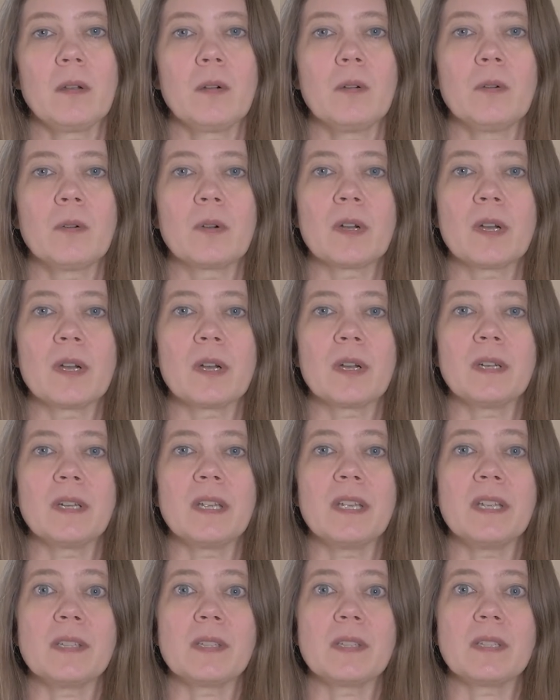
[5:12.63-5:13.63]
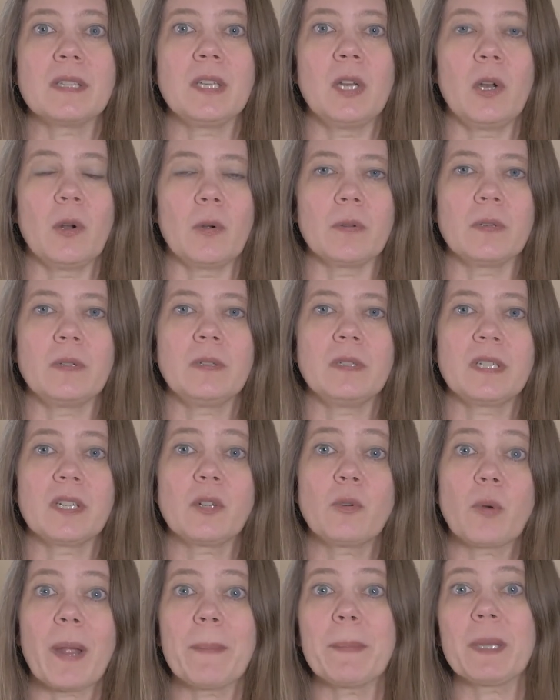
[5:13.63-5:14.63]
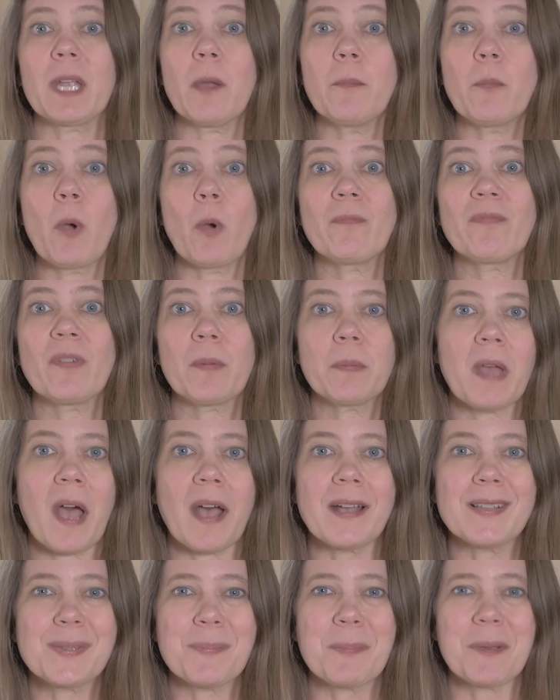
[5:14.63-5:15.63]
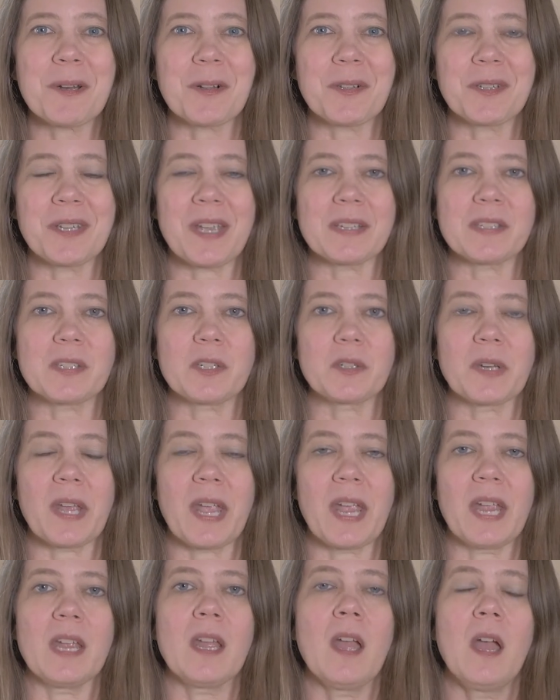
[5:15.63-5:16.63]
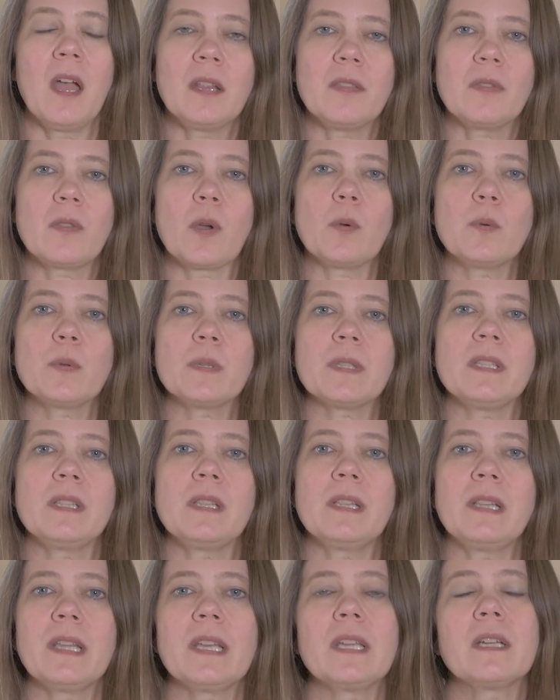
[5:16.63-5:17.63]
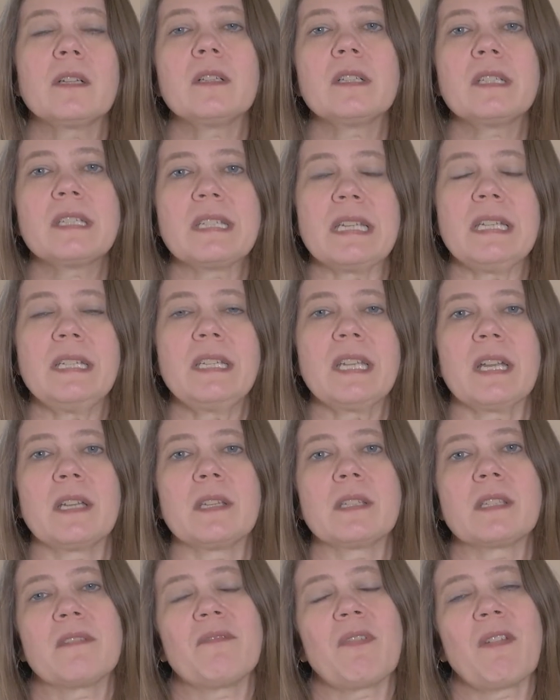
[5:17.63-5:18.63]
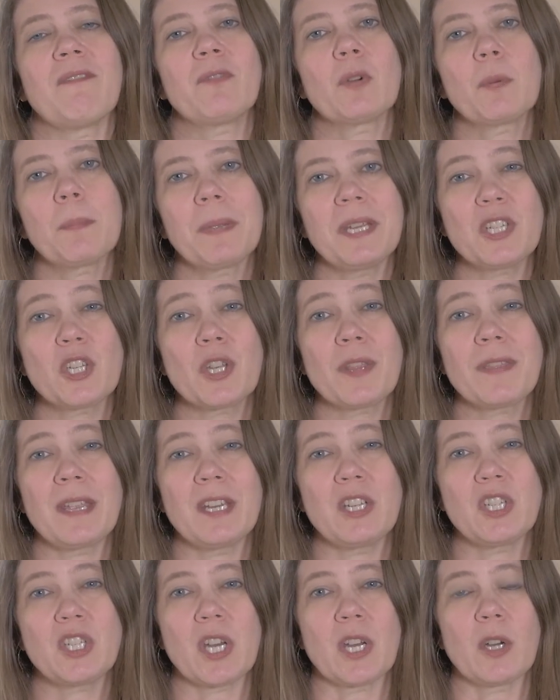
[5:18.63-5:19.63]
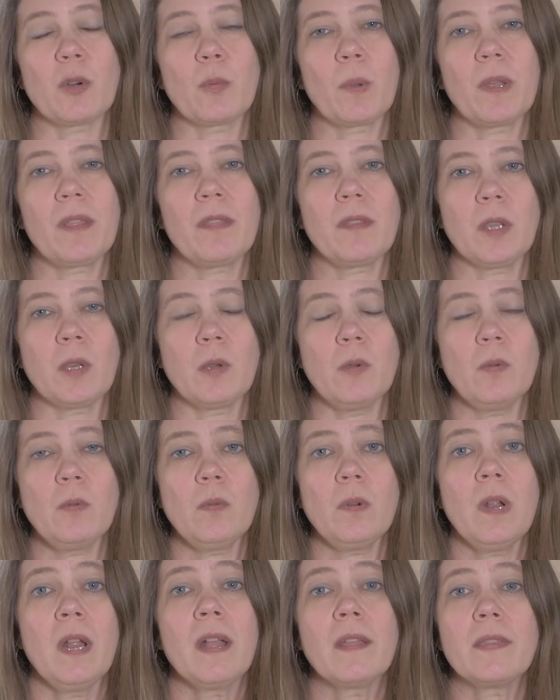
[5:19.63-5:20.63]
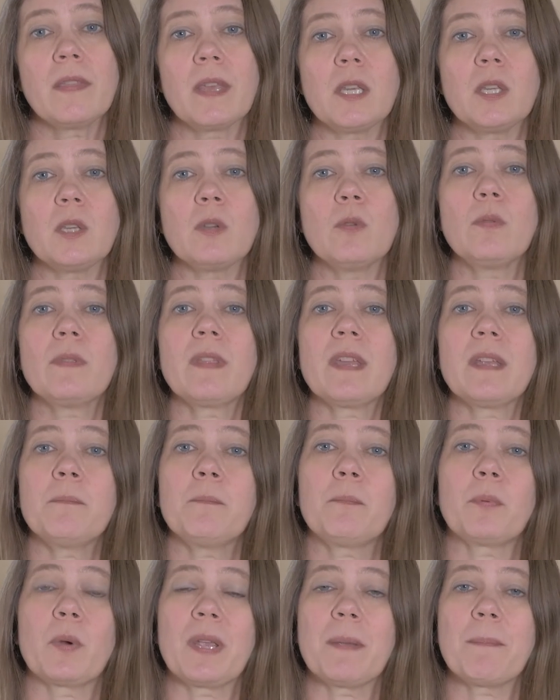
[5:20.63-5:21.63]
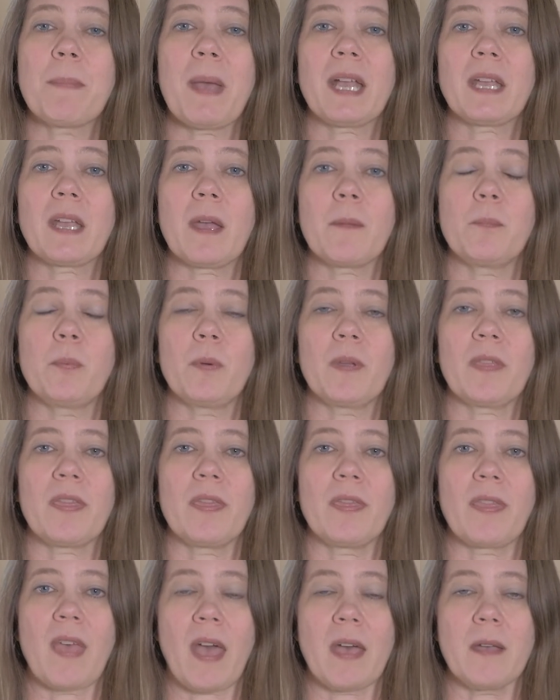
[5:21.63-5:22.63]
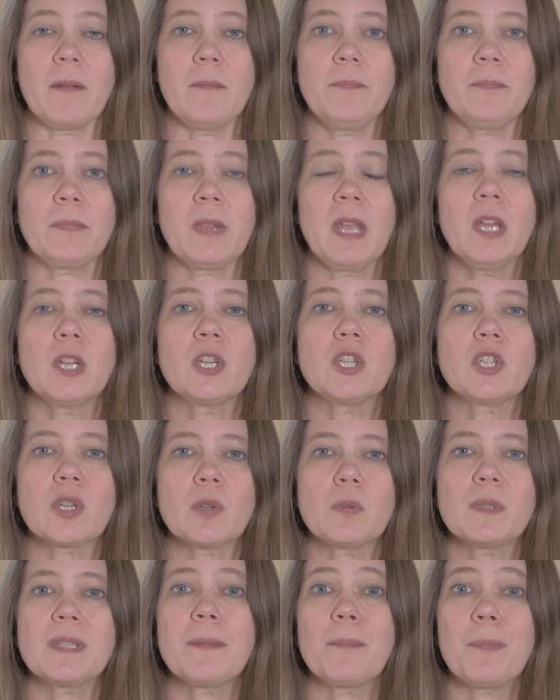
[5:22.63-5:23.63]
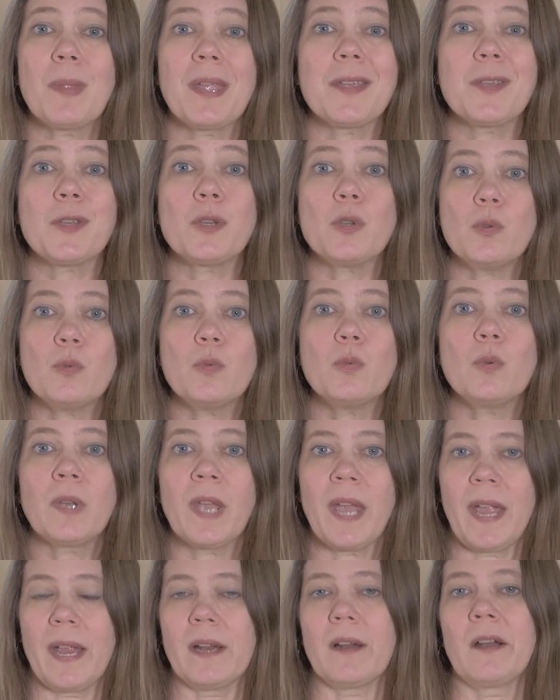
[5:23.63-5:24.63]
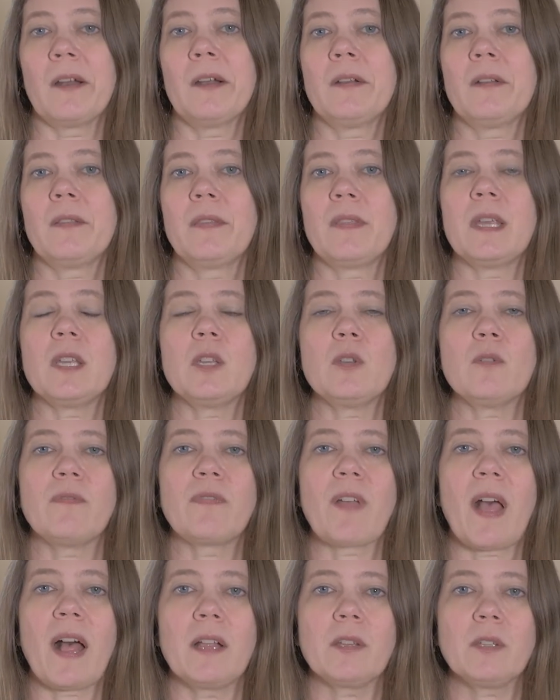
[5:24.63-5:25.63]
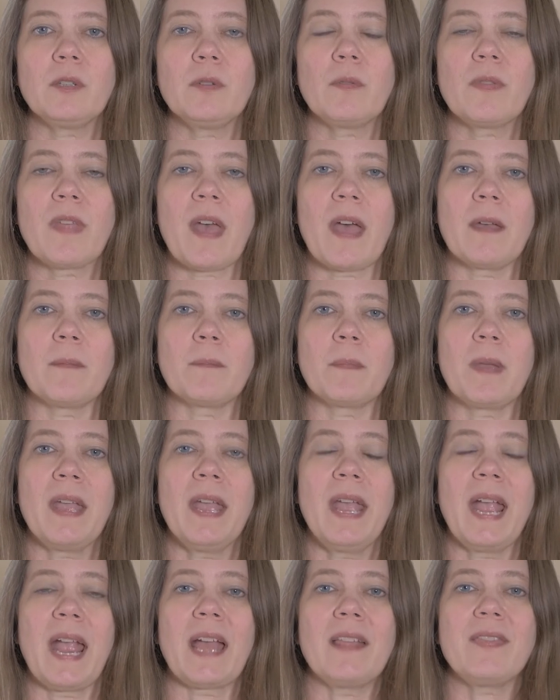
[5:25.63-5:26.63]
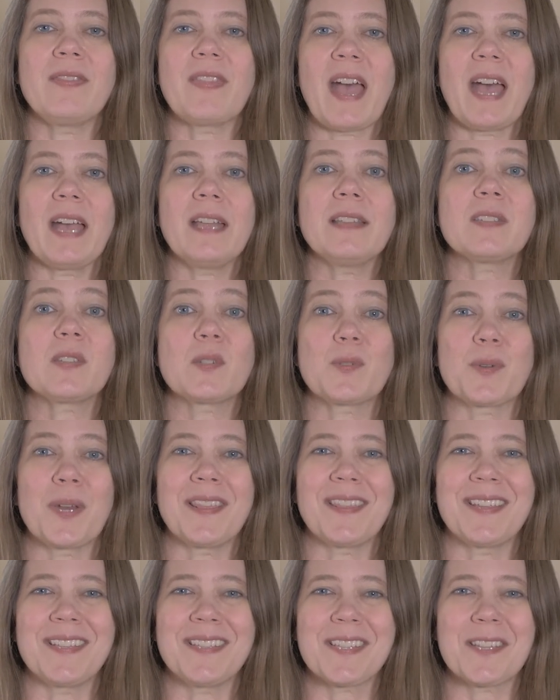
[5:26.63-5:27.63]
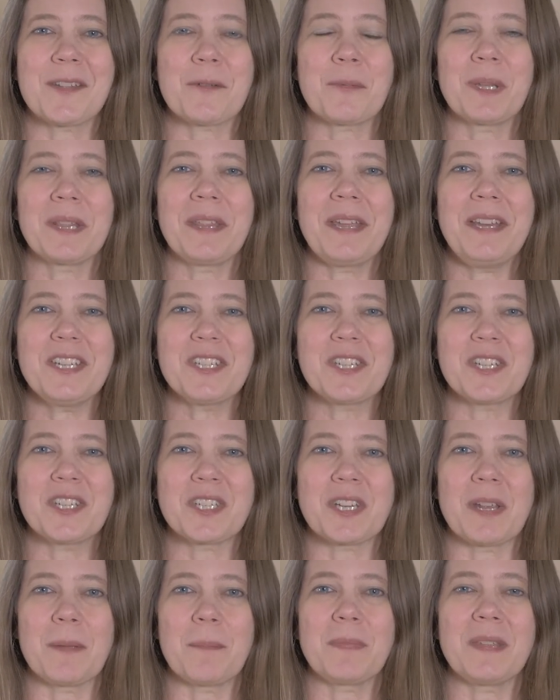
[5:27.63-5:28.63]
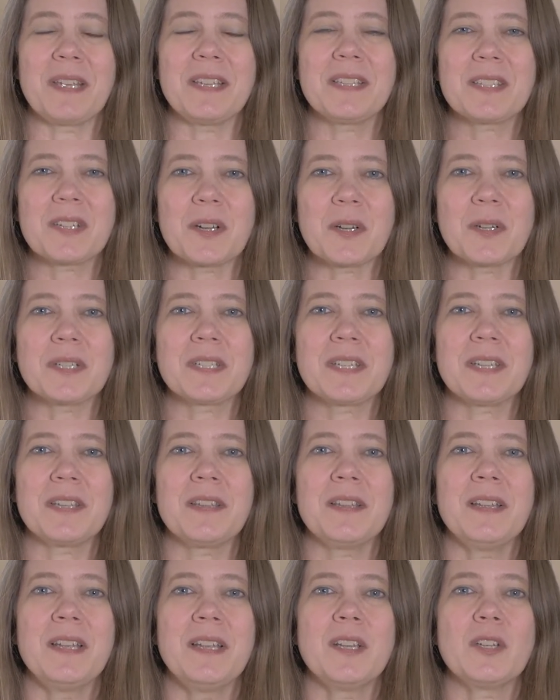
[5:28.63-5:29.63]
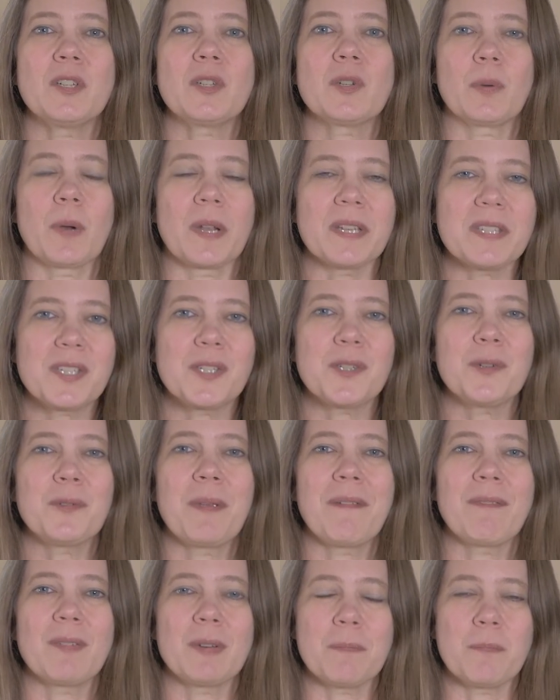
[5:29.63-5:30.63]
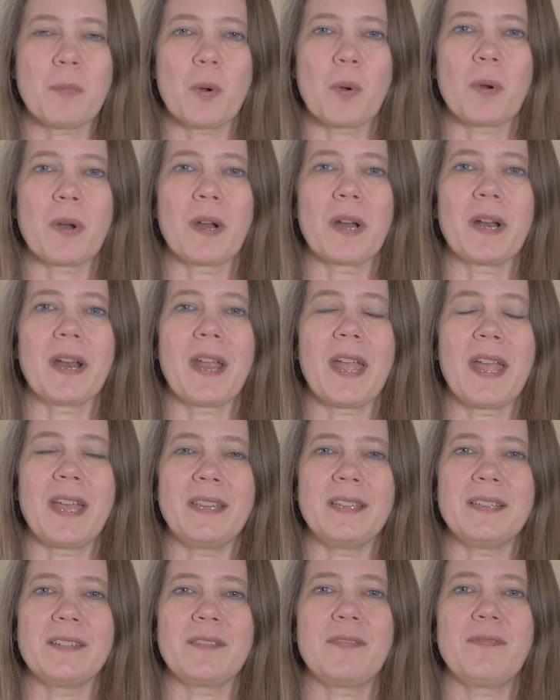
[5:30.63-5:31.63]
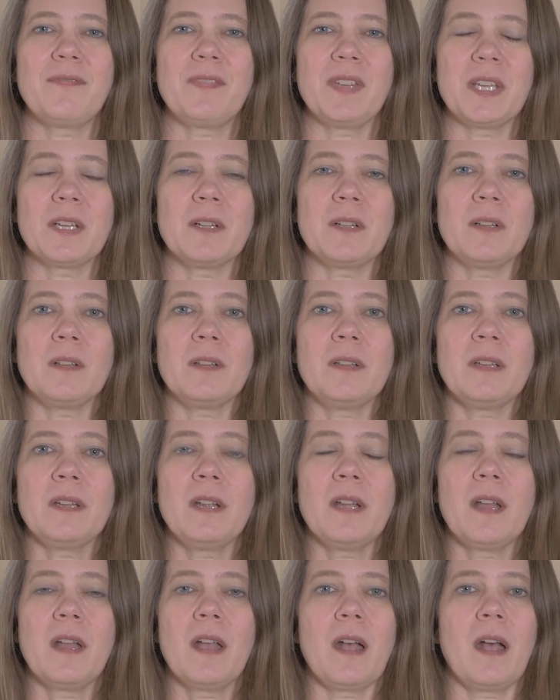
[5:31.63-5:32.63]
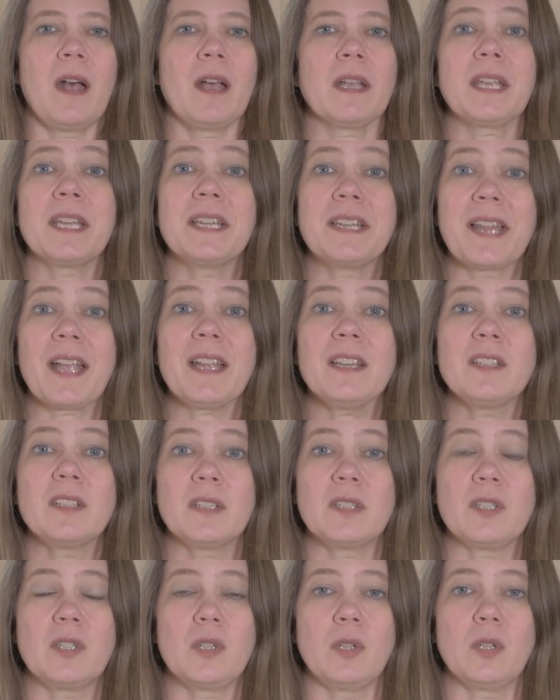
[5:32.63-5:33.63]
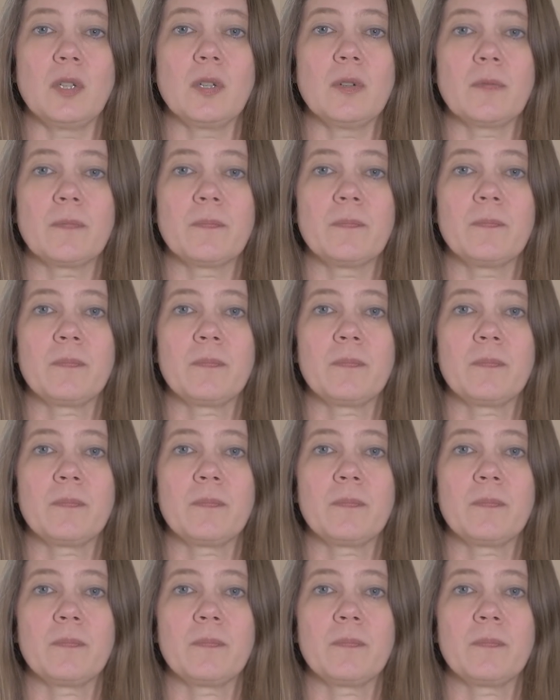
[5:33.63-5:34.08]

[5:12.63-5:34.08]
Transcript: Or did grandma come home from the hospital yesterday? Those little details of information they share with you that you then bring back up with them shows them that you care, that you value them, and that strengthens the relationship. They start to trust you even more and feel connected to you.